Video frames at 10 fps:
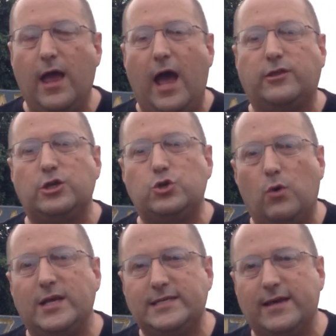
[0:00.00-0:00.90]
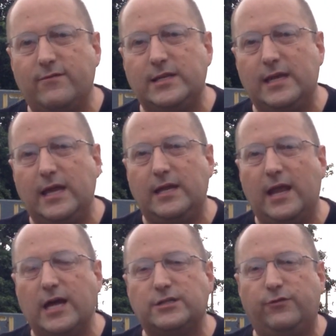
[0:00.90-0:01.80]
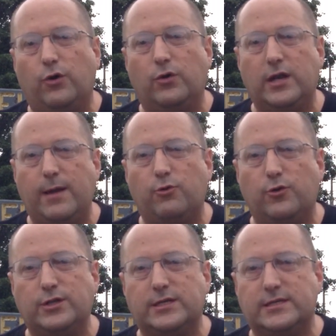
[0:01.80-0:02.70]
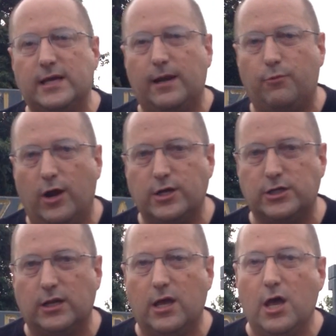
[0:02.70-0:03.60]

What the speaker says: at the 2017 Nashville Neighborhoods Celebration.